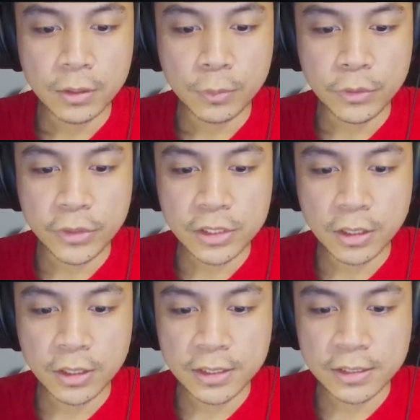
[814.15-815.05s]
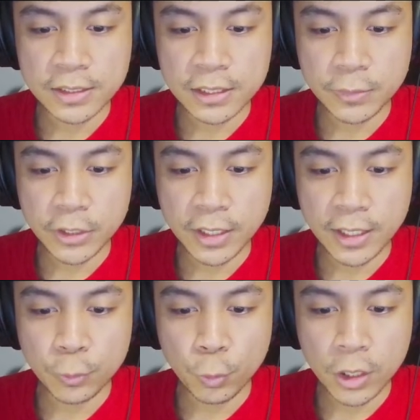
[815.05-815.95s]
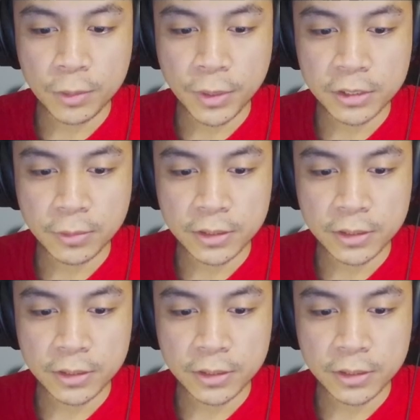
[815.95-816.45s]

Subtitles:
When this card is Xyz summon, you can add 1 pendulum